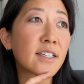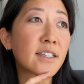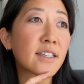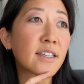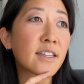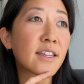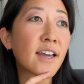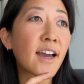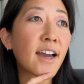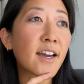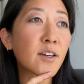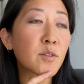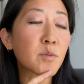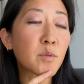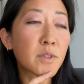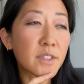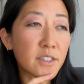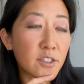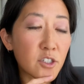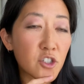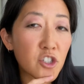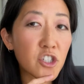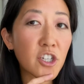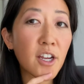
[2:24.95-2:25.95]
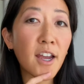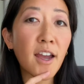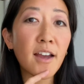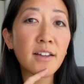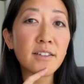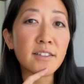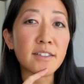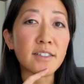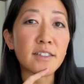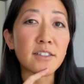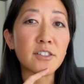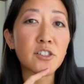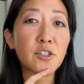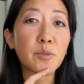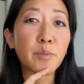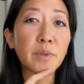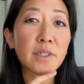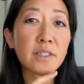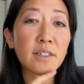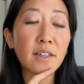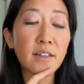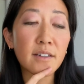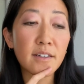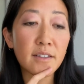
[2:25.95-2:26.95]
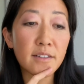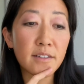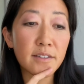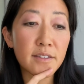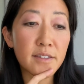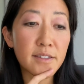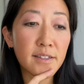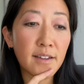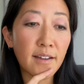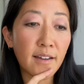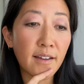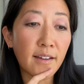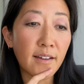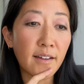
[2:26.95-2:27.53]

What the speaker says: that was a challenge because